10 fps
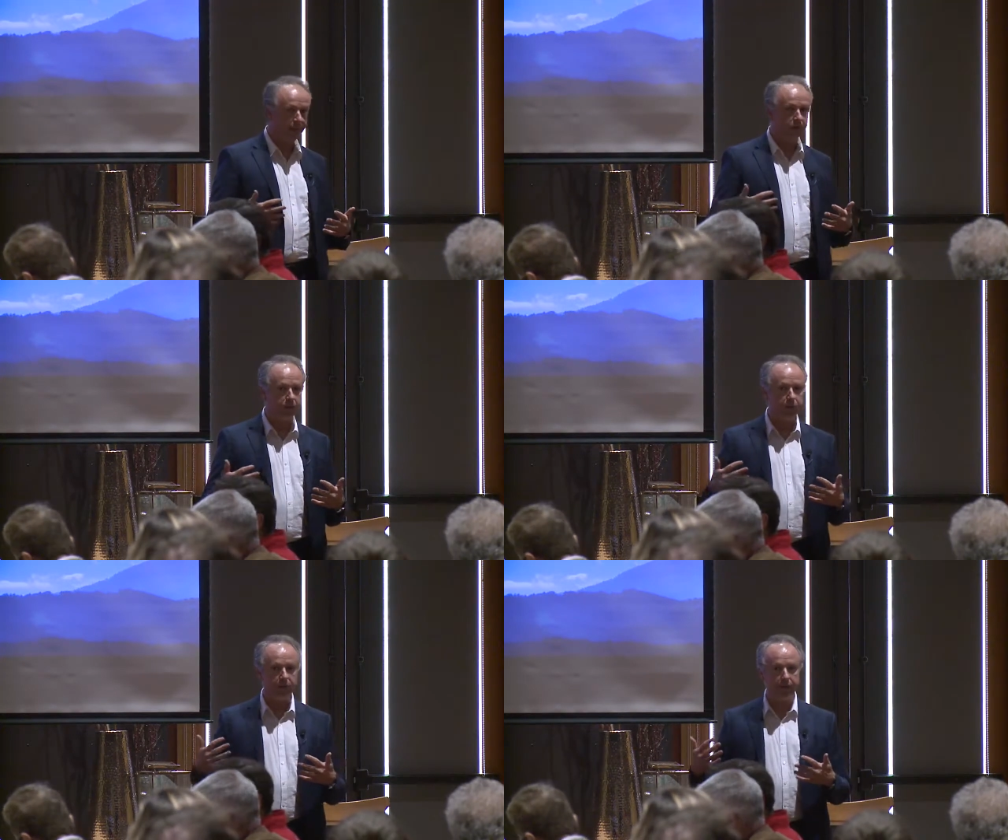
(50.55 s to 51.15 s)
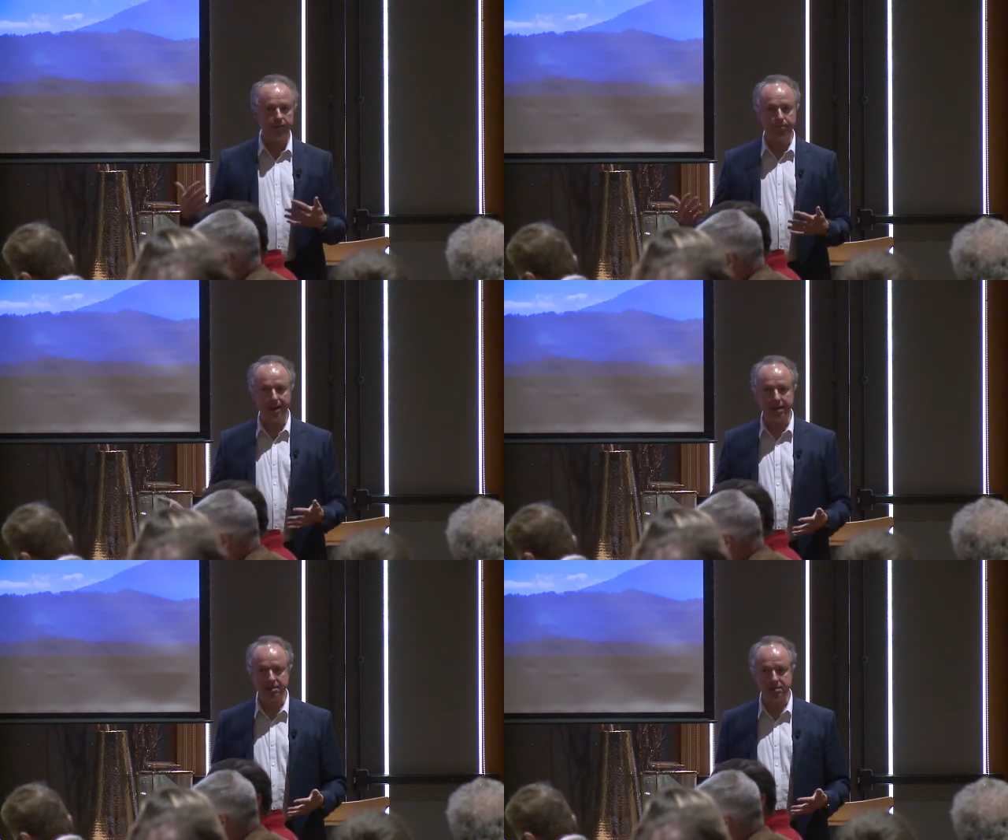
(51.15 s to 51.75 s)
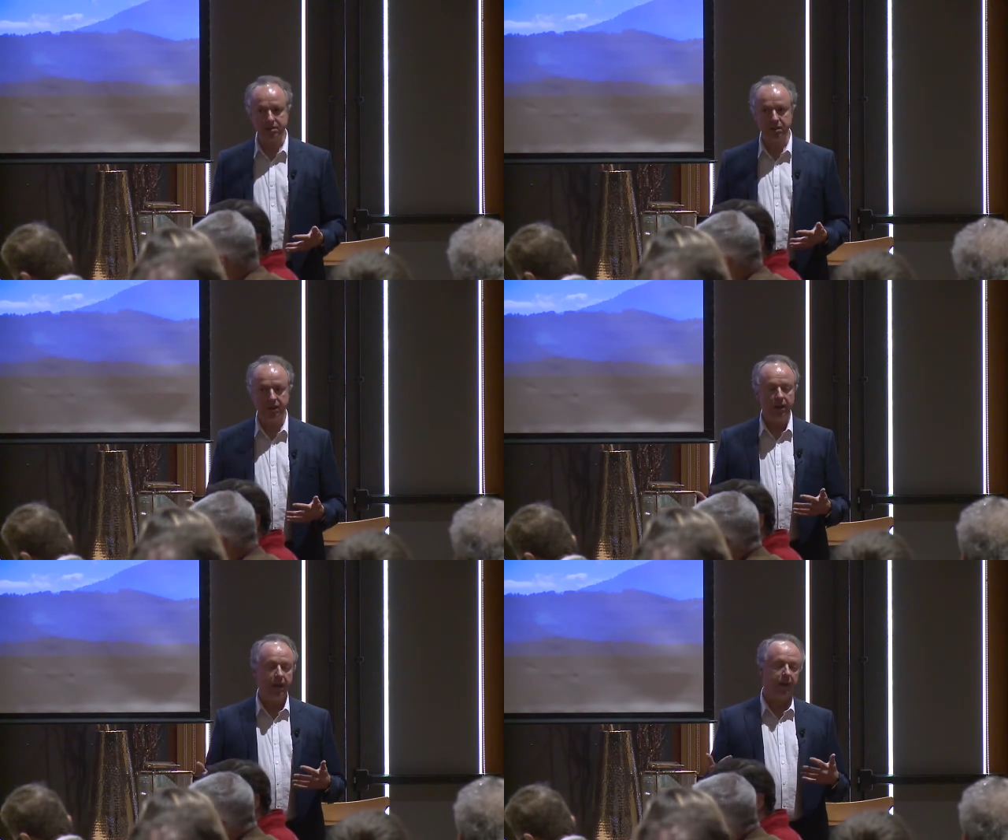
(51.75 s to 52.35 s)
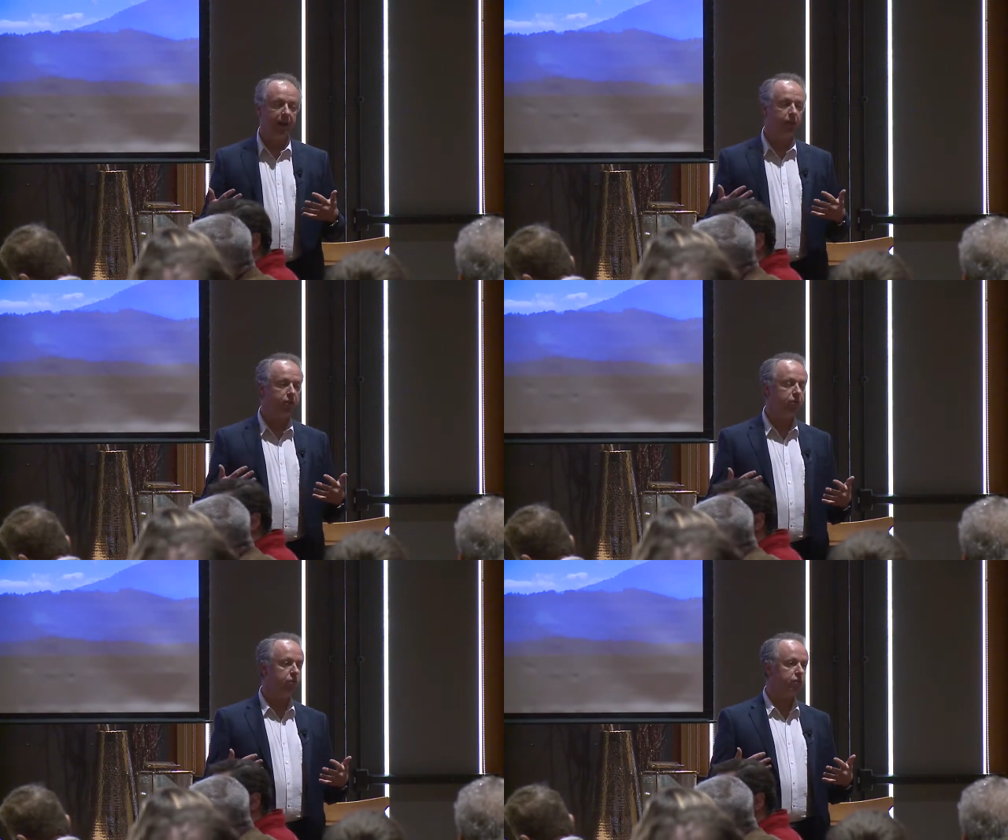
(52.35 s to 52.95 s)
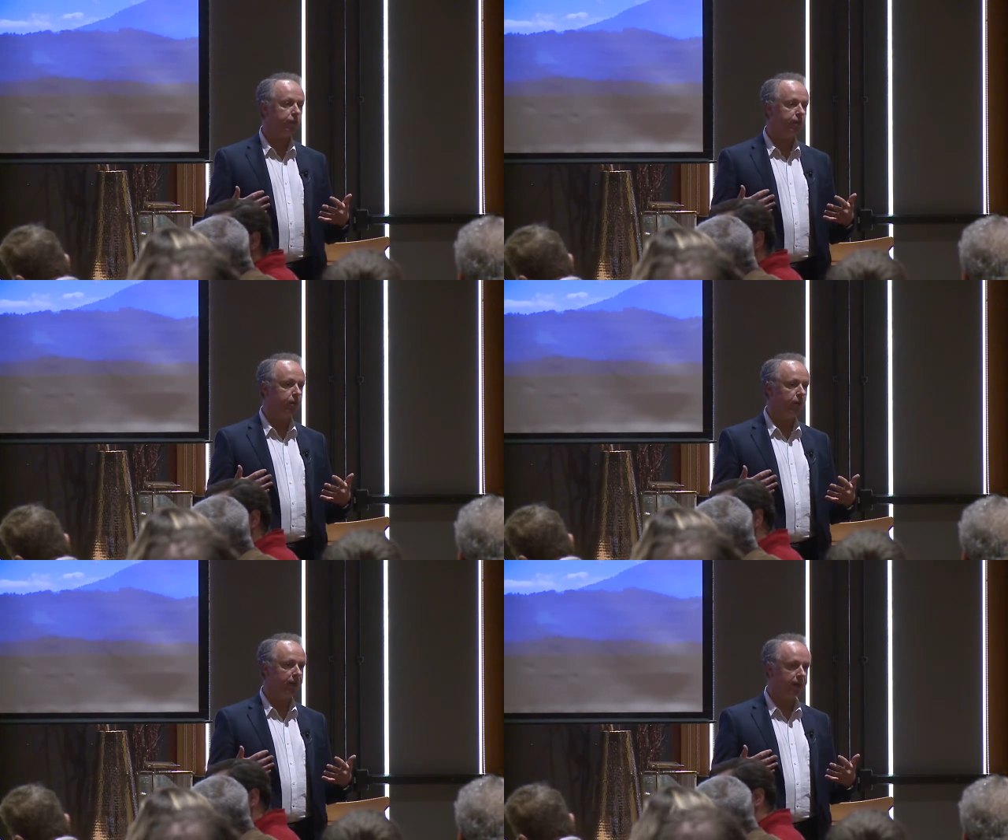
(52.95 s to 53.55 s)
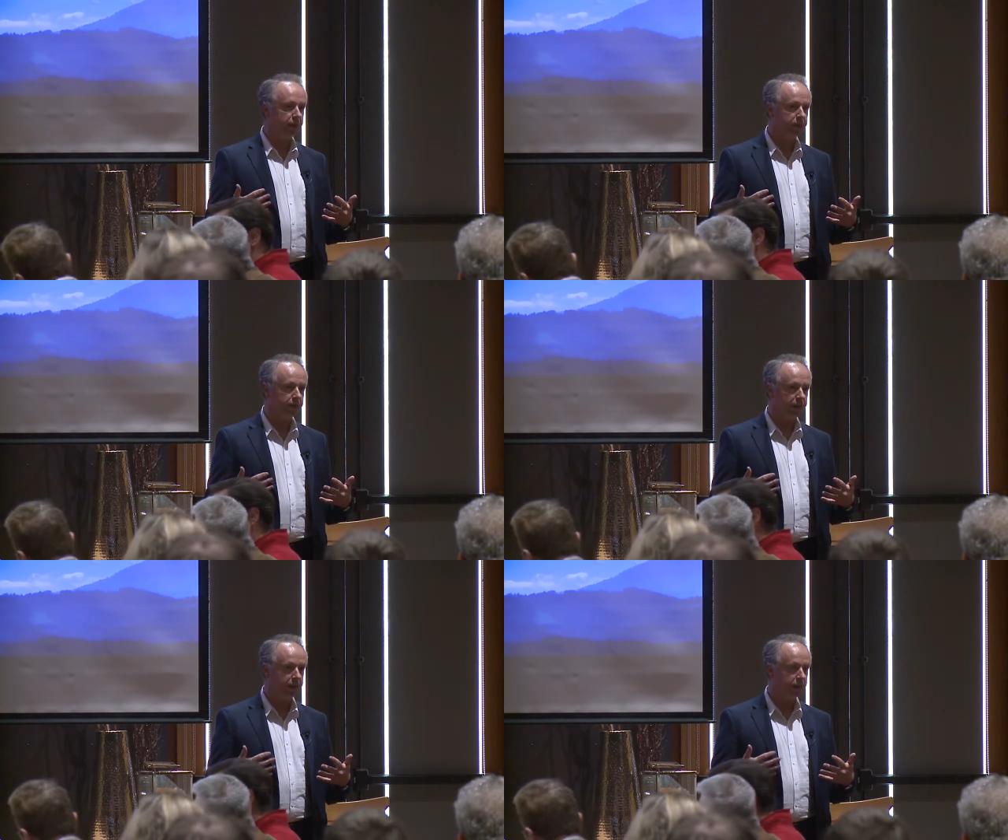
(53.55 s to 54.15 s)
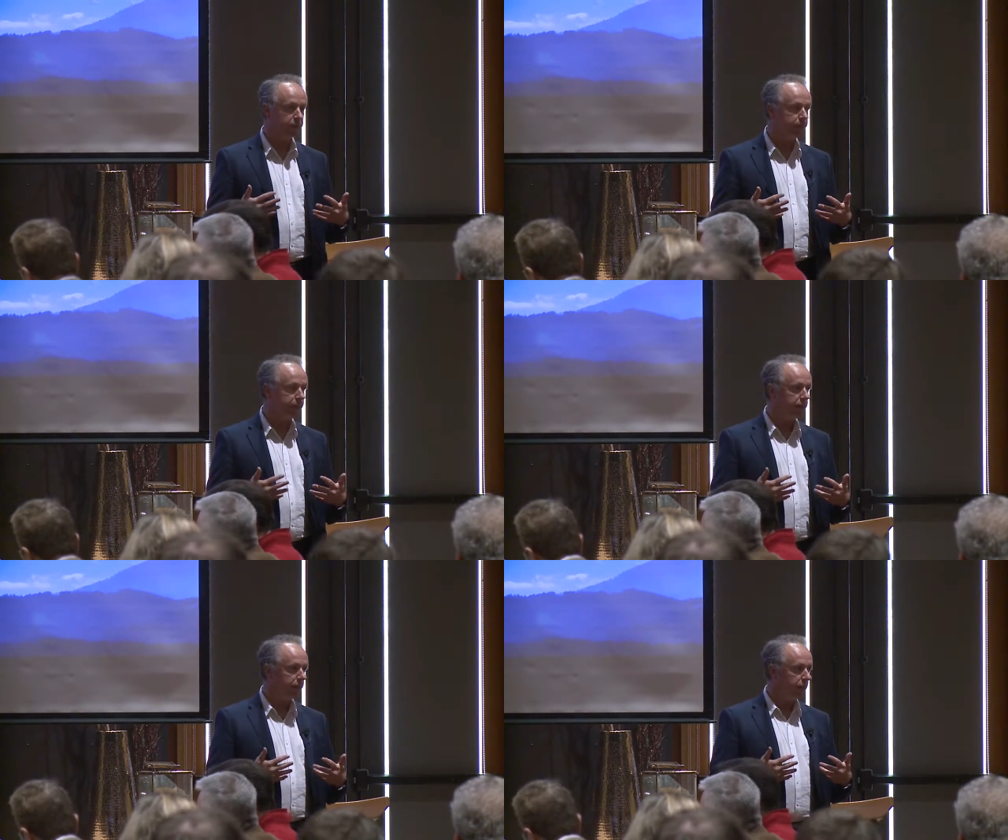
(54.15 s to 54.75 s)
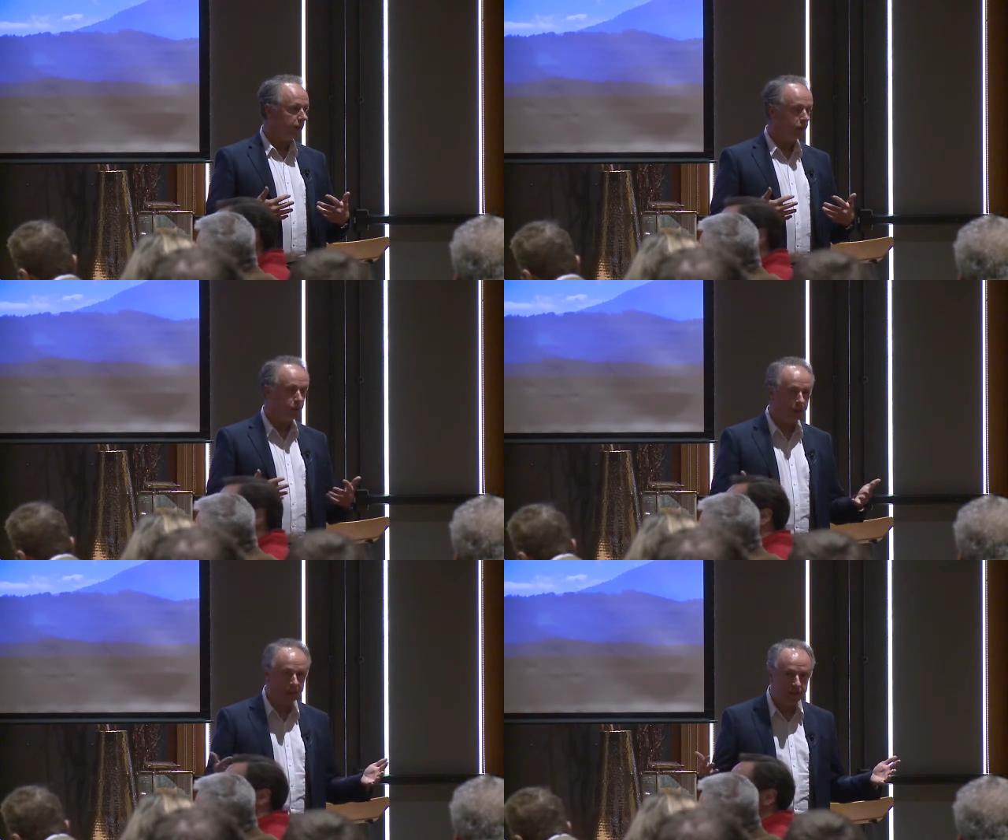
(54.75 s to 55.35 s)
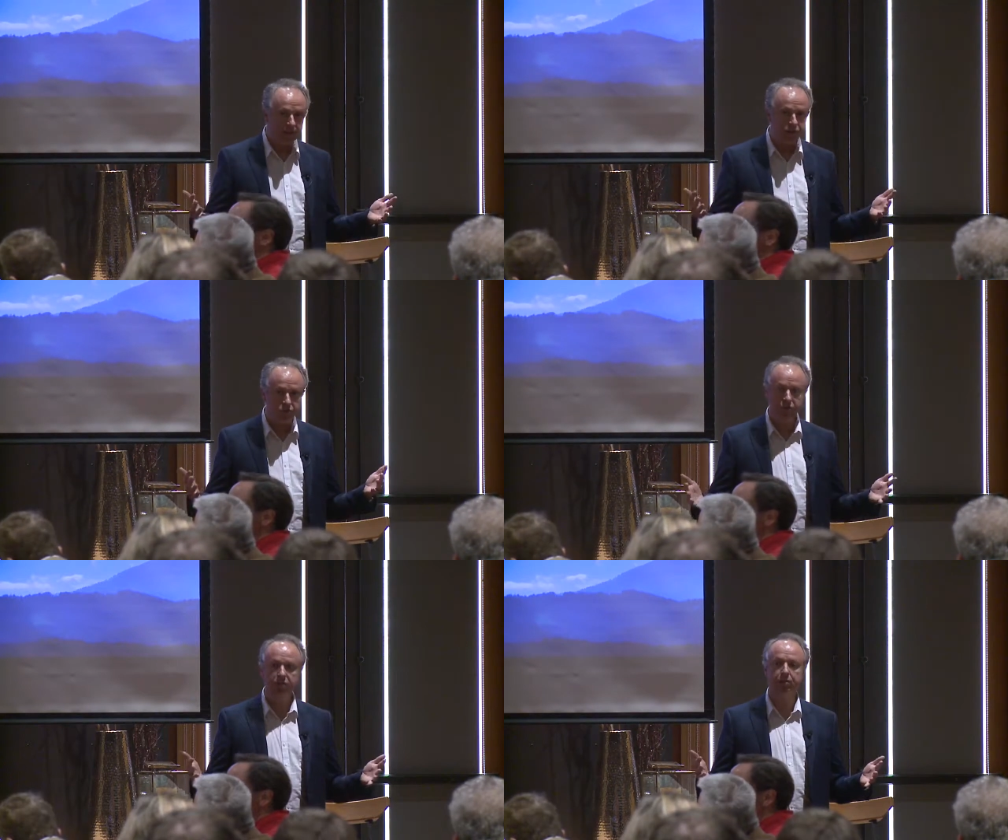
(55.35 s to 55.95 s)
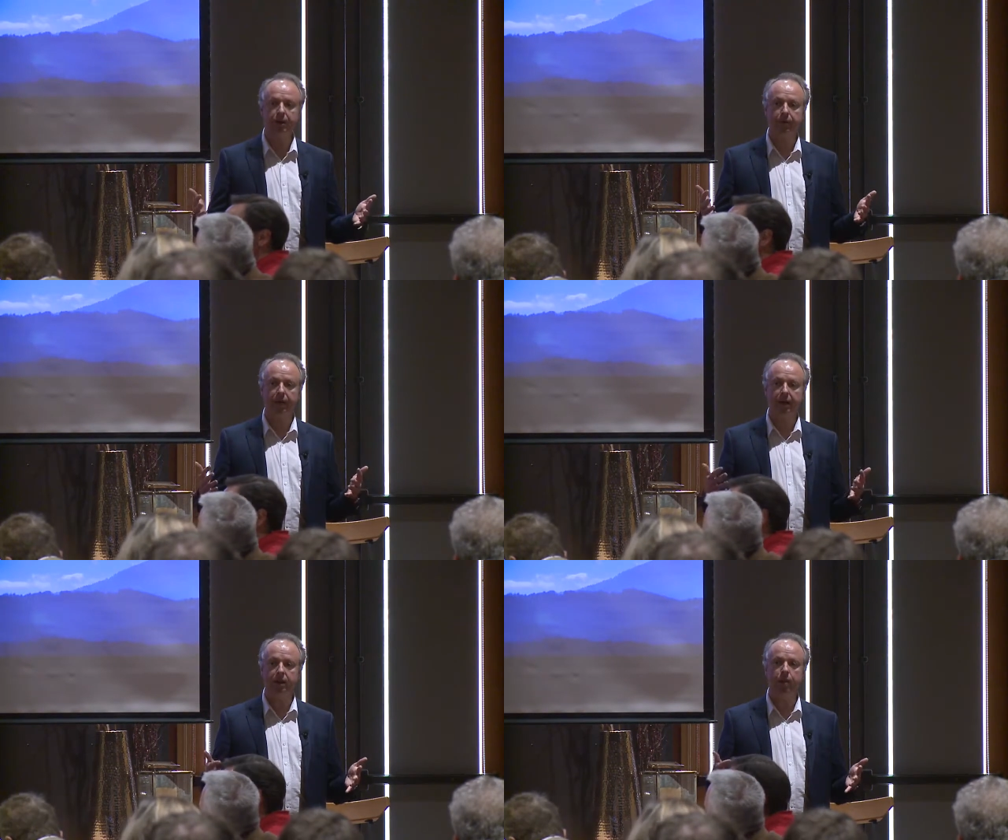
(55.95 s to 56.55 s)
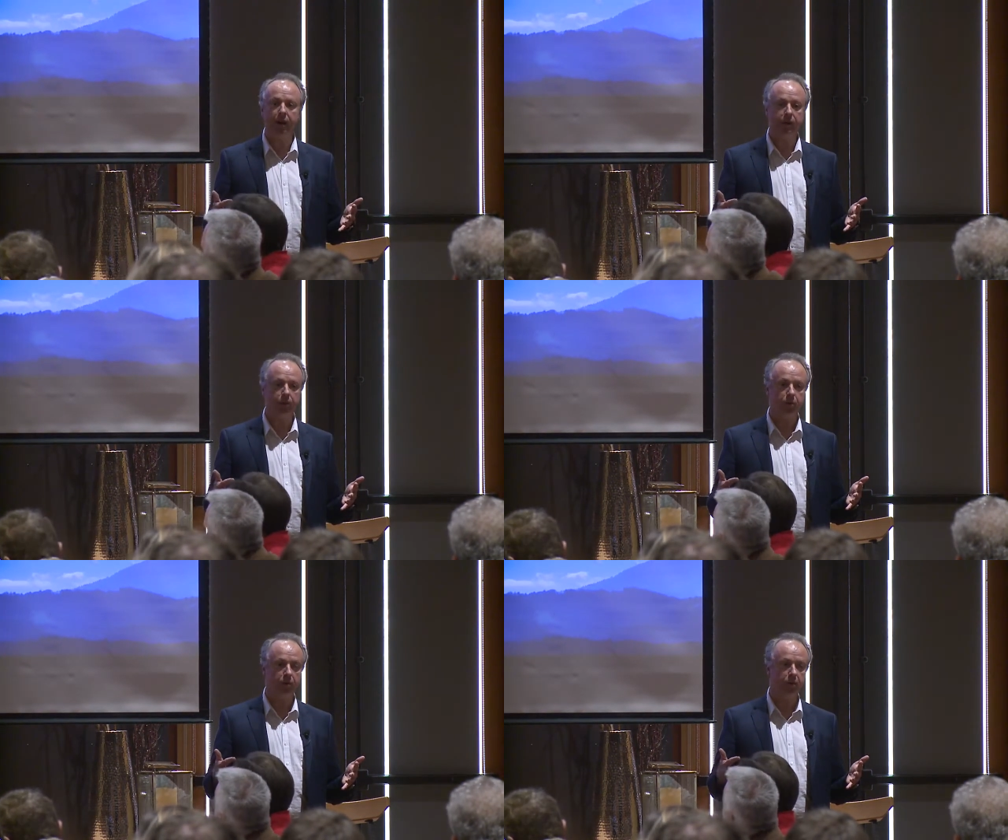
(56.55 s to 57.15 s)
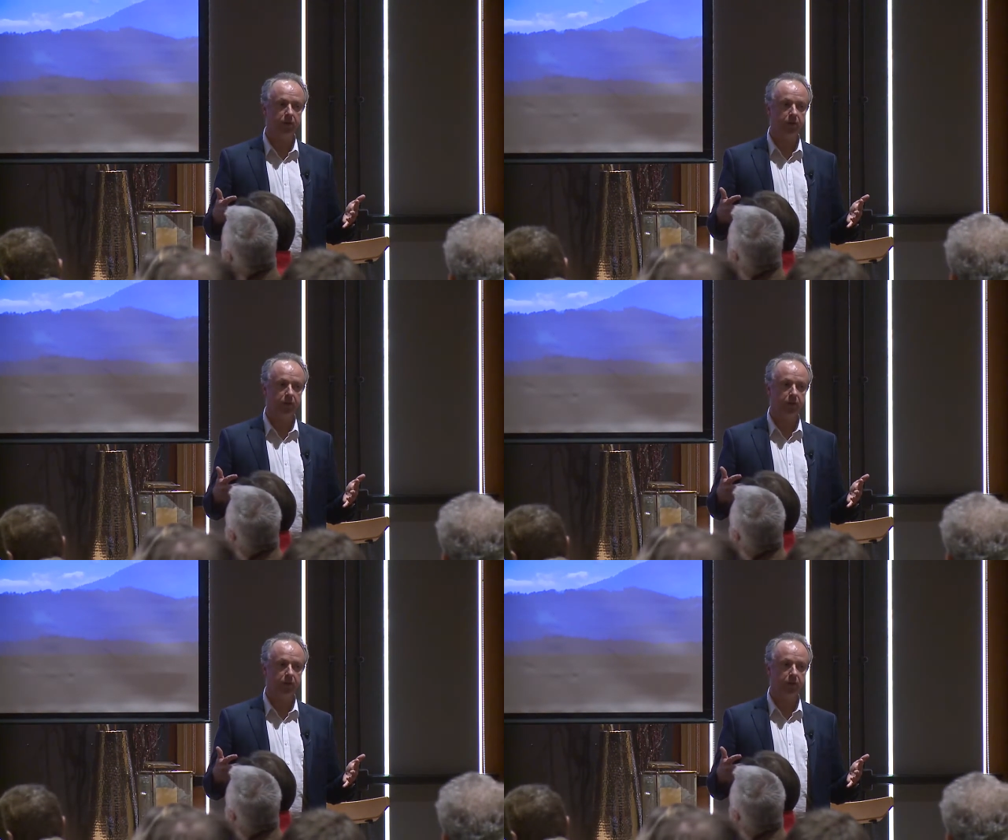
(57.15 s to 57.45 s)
How do you do it on mass? And how do you do so in a way that, can be located just about anywhere in the world?